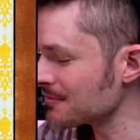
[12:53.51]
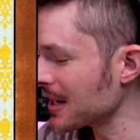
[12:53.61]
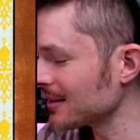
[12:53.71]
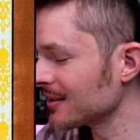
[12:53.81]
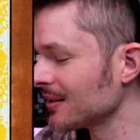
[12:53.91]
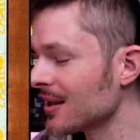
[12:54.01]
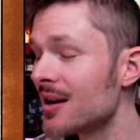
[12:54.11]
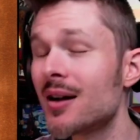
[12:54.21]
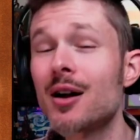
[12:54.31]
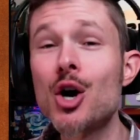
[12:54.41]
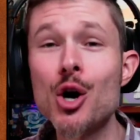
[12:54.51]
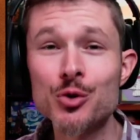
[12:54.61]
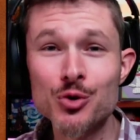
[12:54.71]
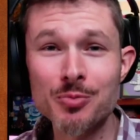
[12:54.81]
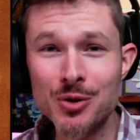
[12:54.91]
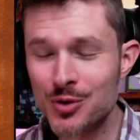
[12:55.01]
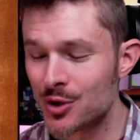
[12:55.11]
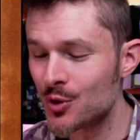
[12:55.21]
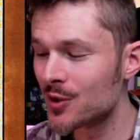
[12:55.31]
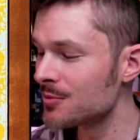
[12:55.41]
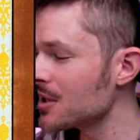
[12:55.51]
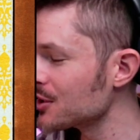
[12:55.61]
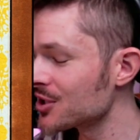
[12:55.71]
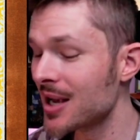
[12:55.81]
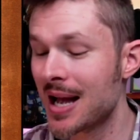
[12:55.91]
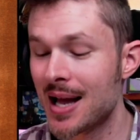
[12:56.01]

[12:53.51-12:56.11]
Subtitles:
my little contribution to as much.